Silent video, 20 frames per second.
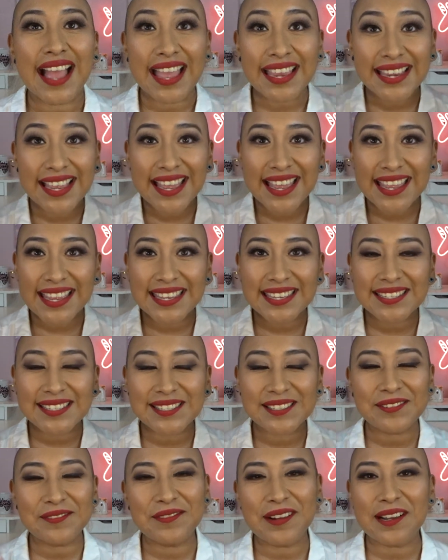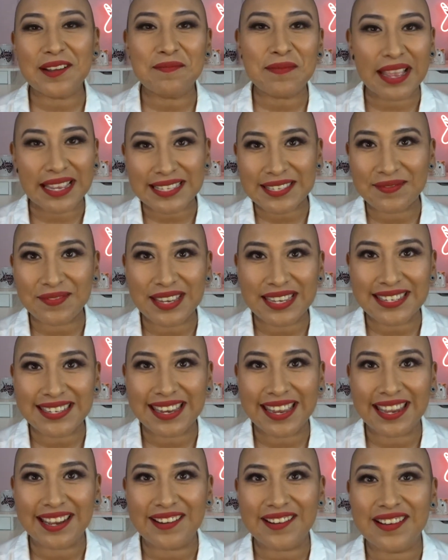Hi guys, welcome back to my
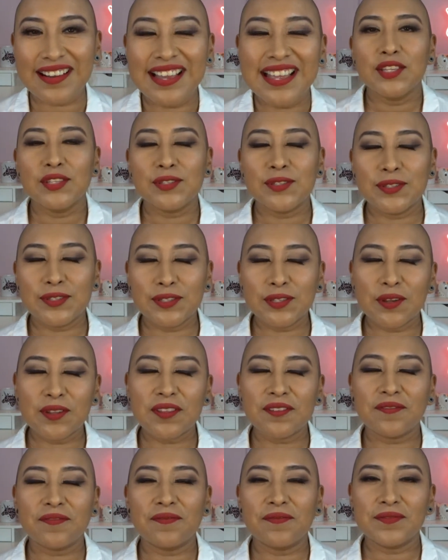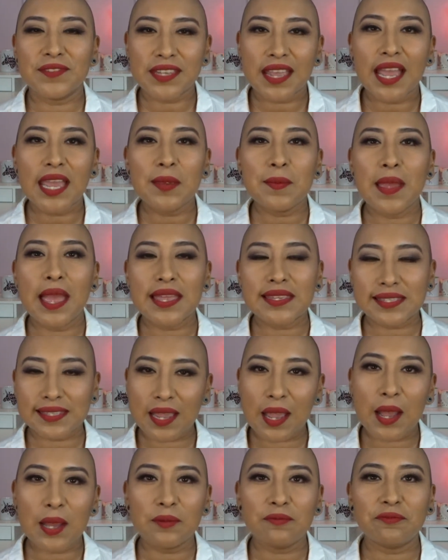channel. So the time has
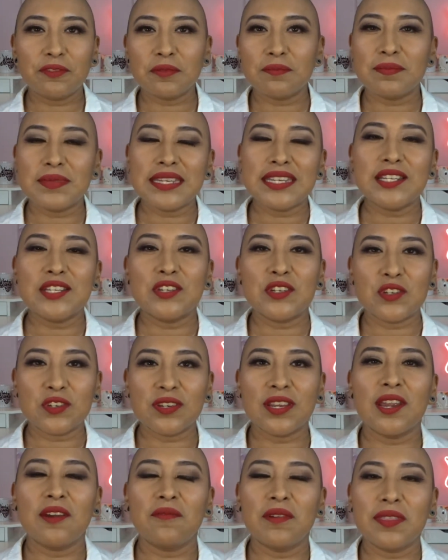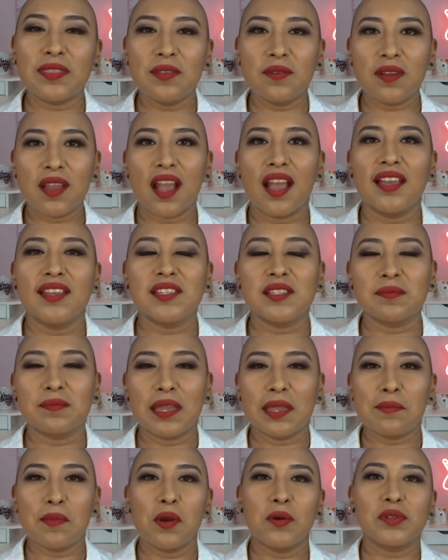come for me to share with you guys my
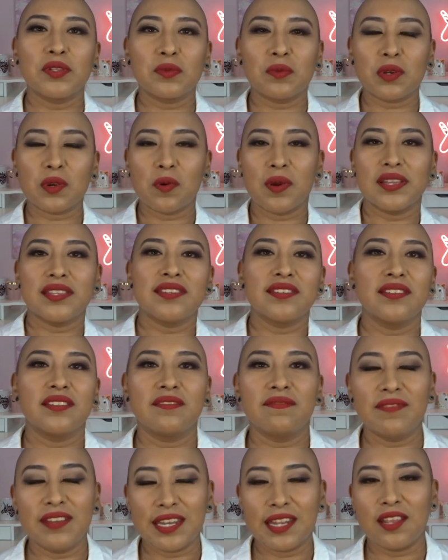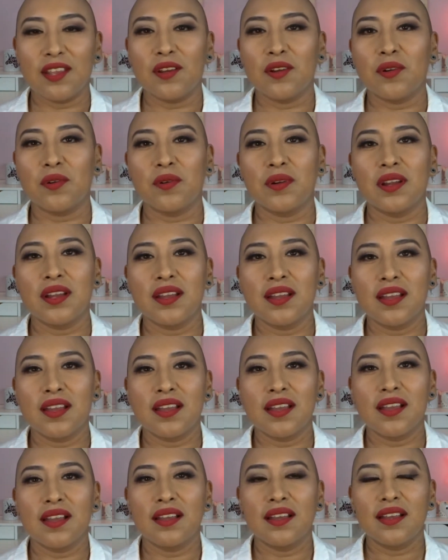most requested video
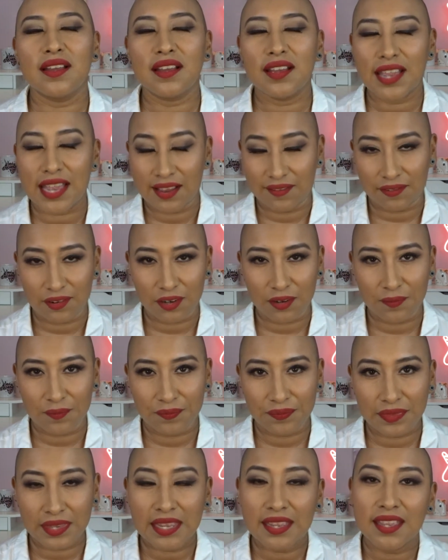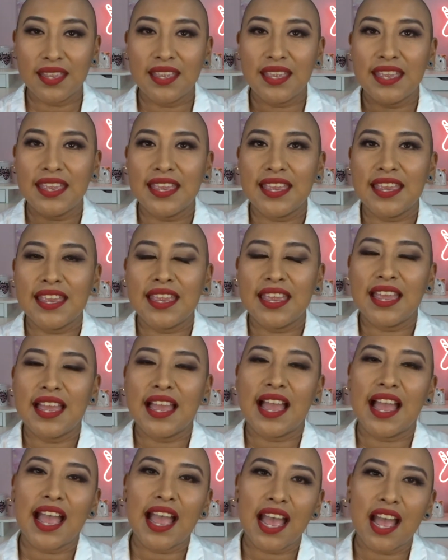ever.
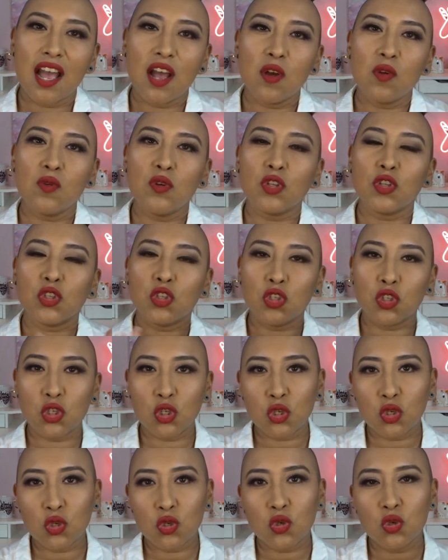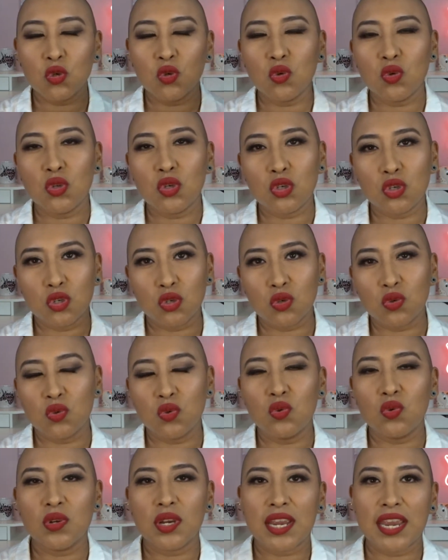How to do
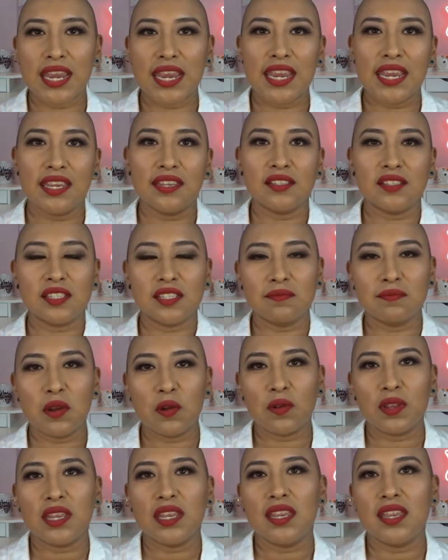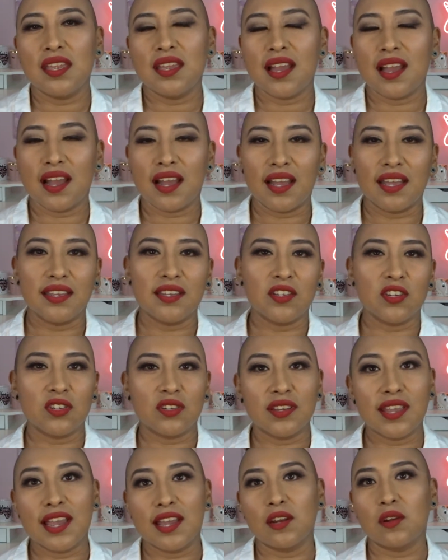a smoky
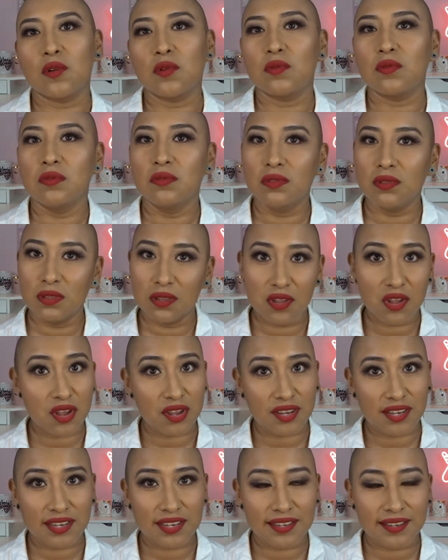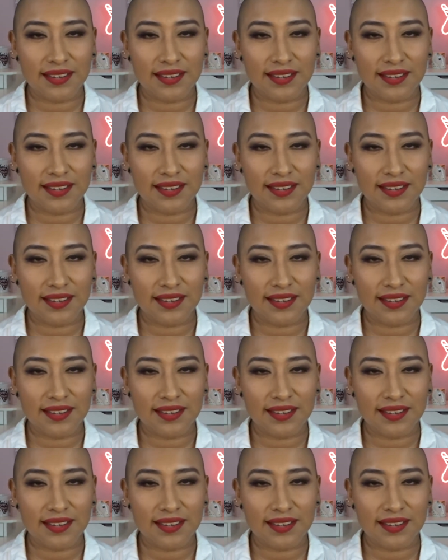eyeshadow look.